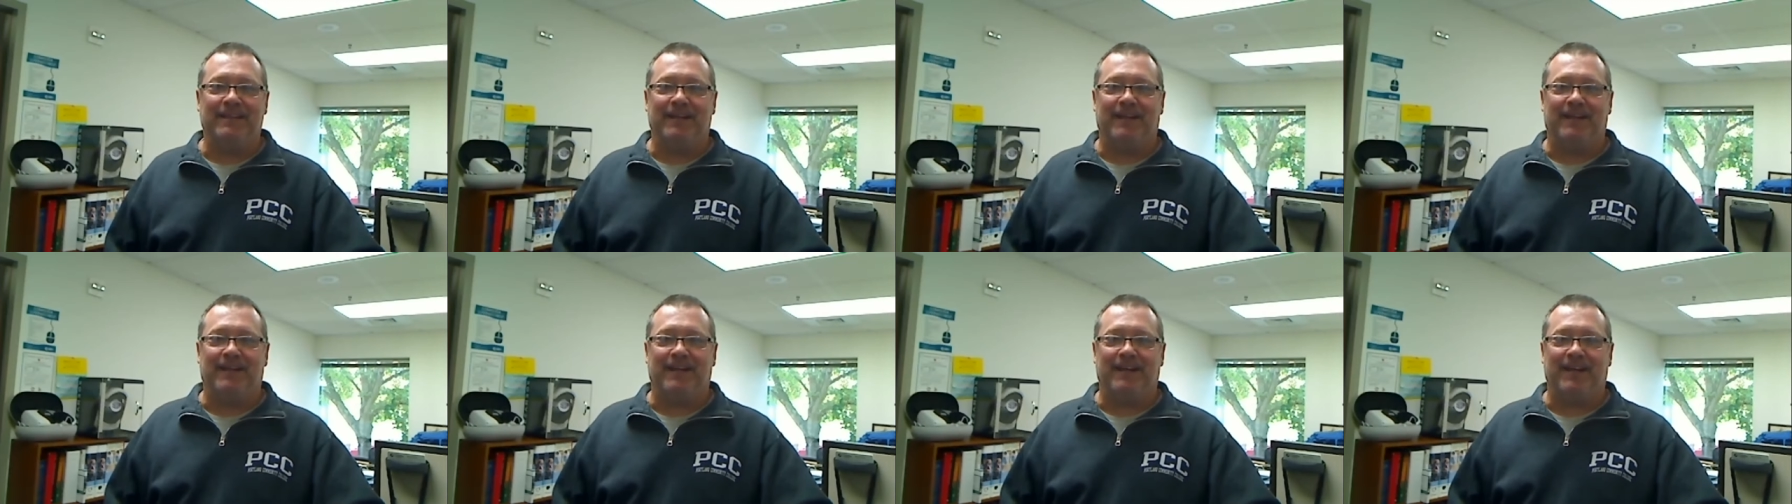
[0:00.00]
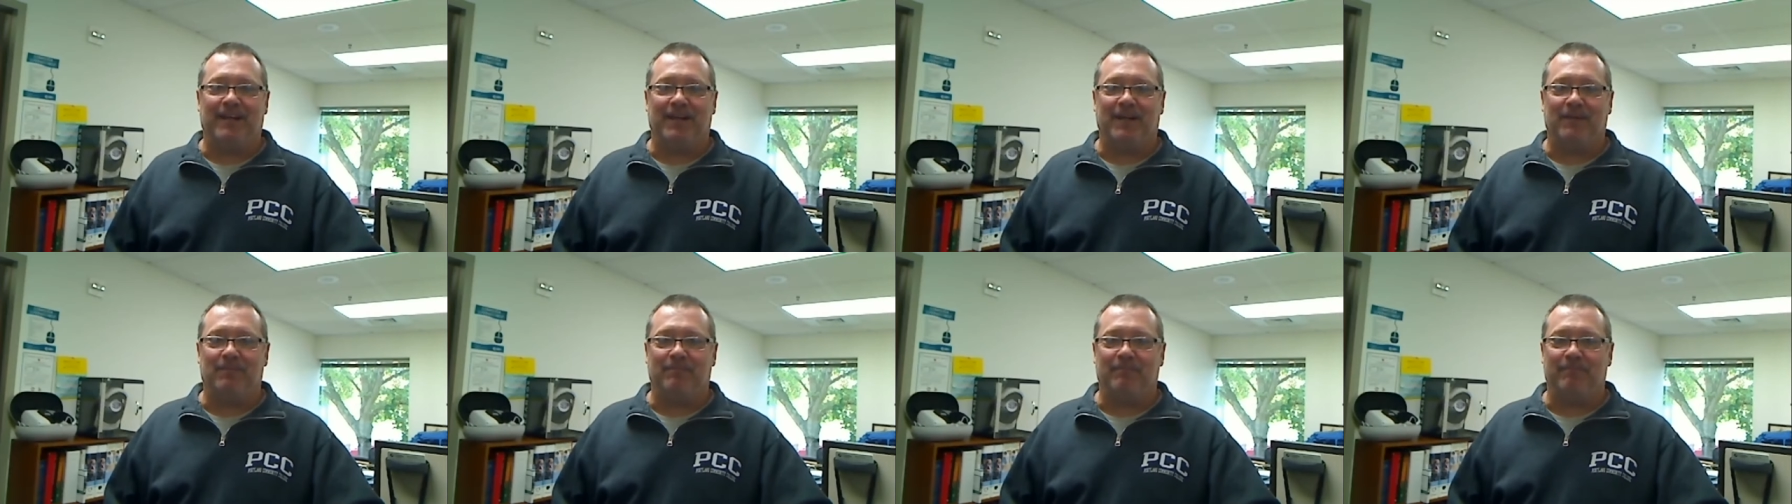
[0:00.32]

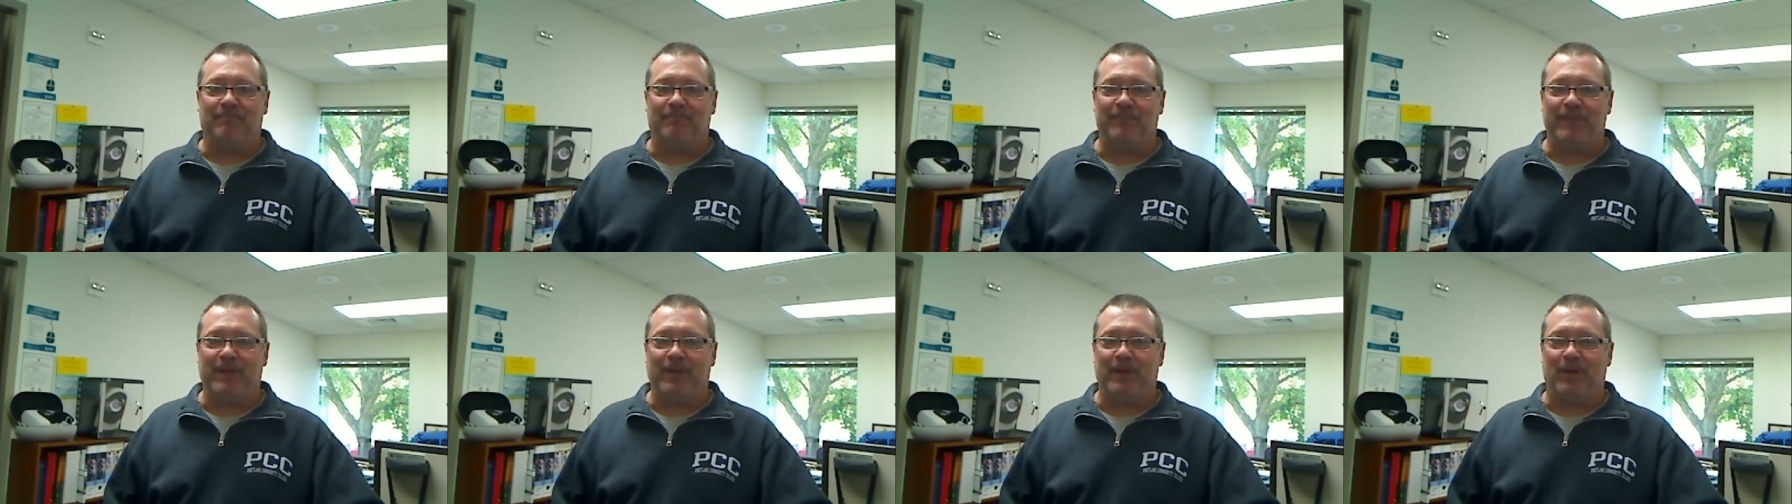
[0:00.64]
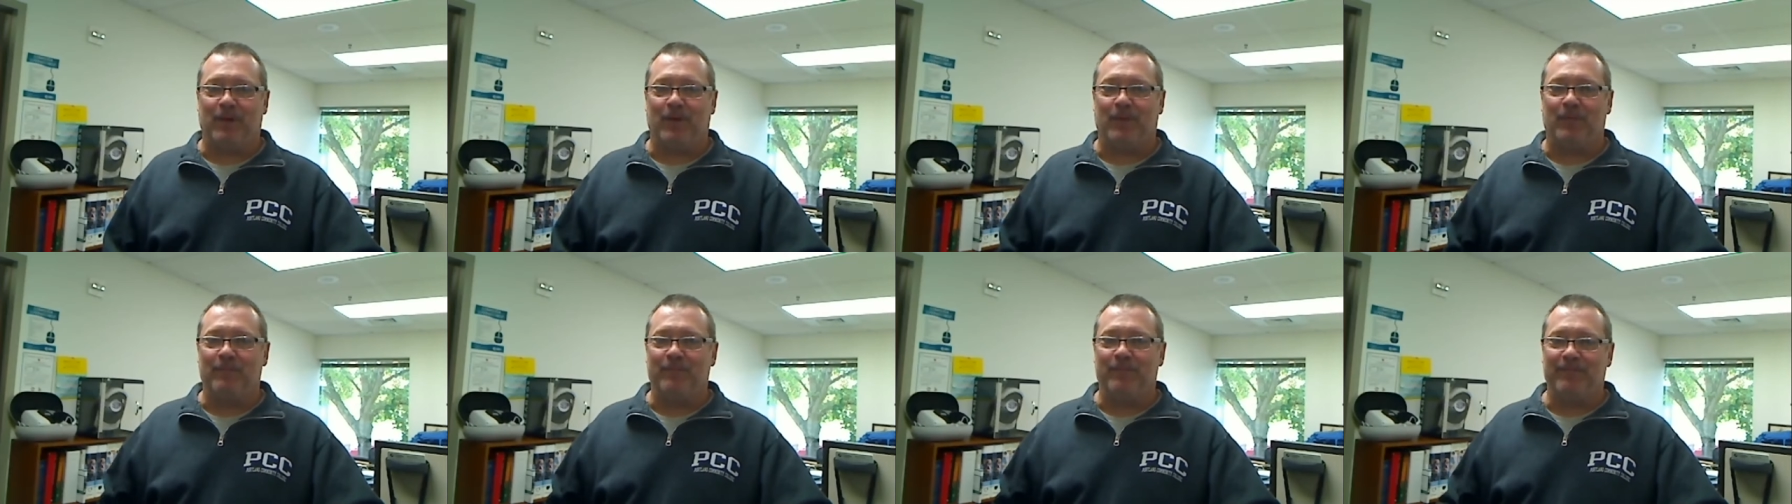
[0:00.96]

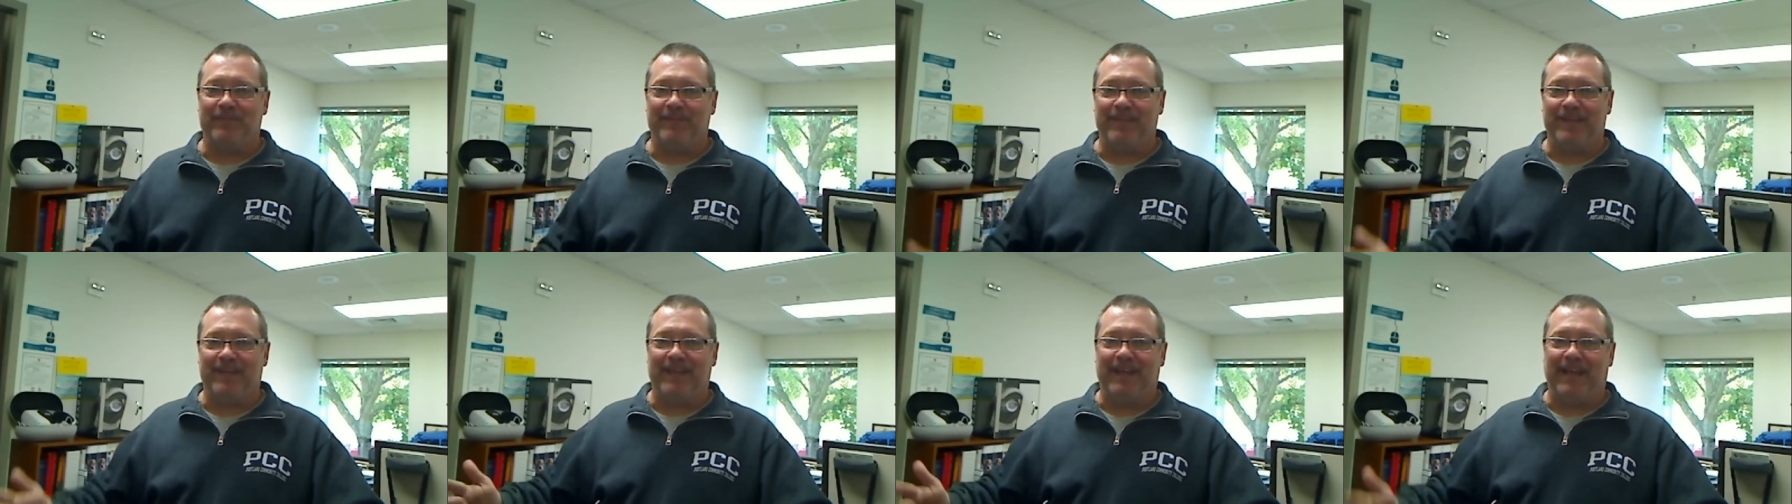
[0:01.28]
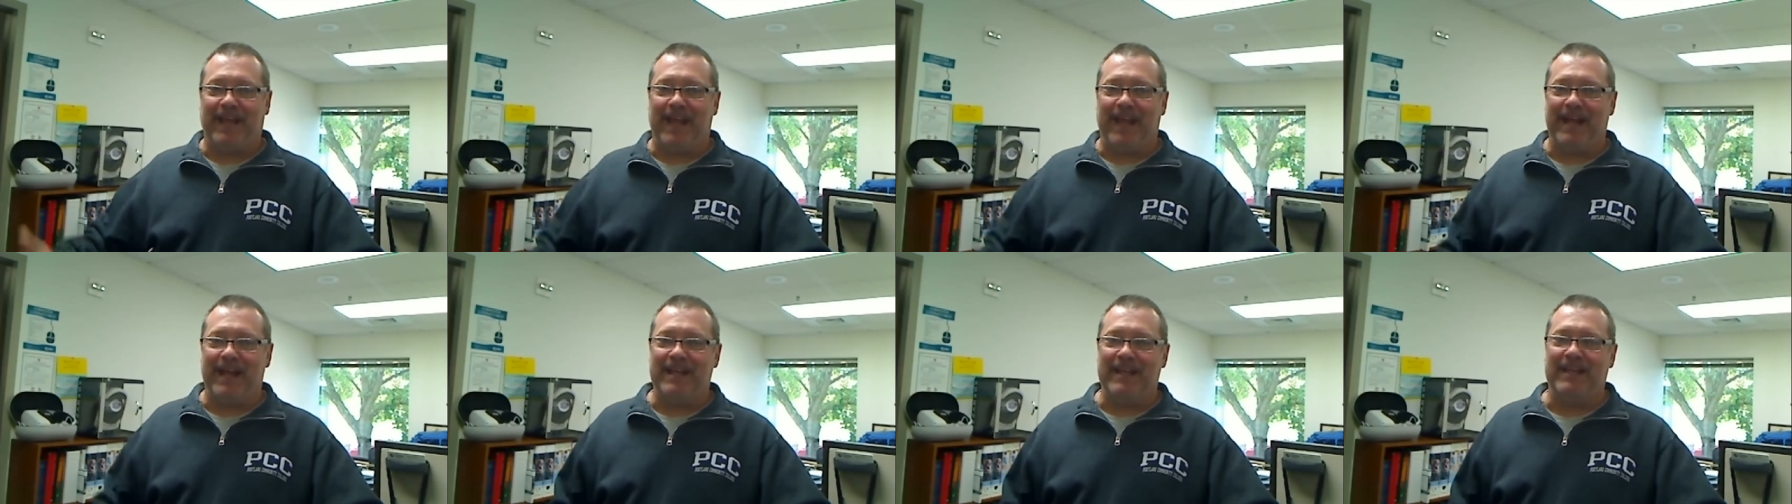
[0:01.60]

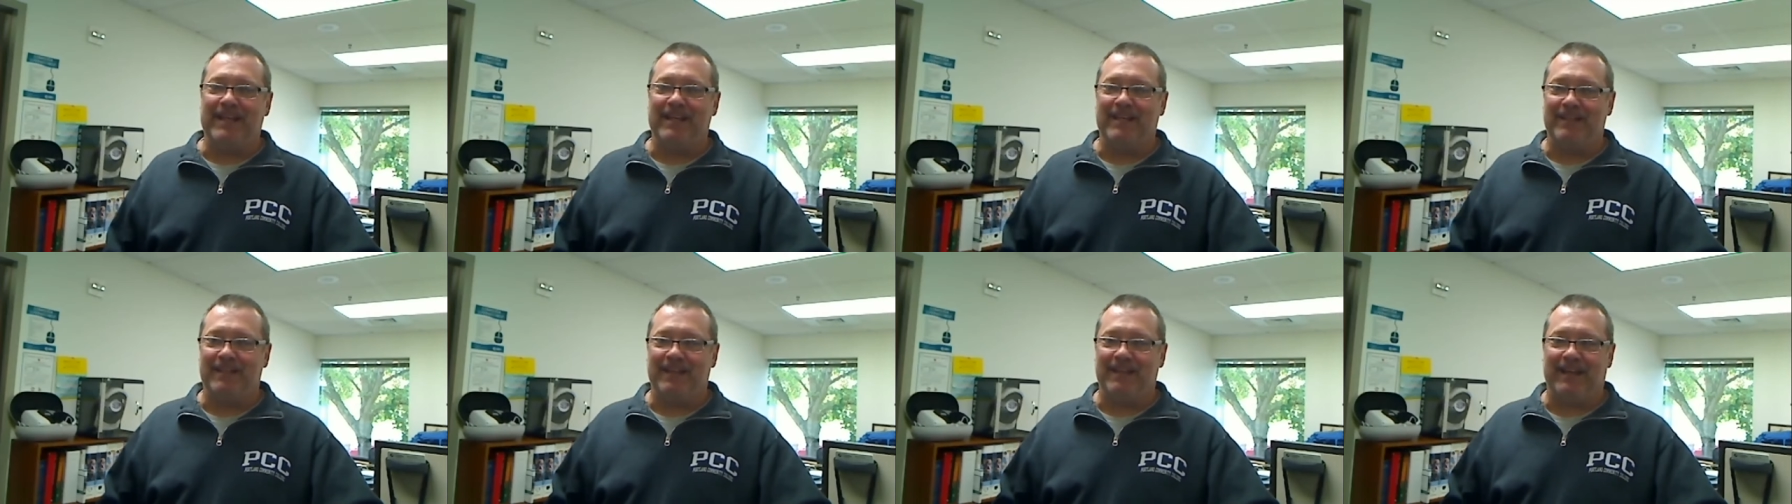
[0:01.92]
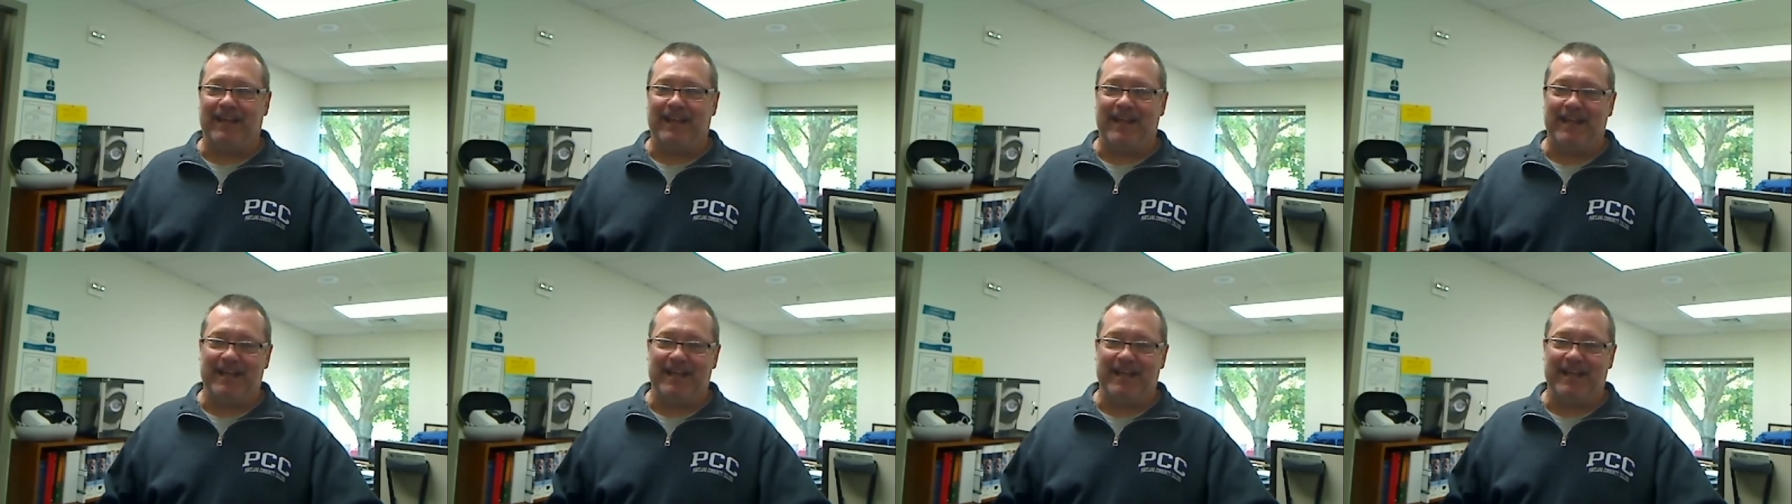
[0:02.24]
Any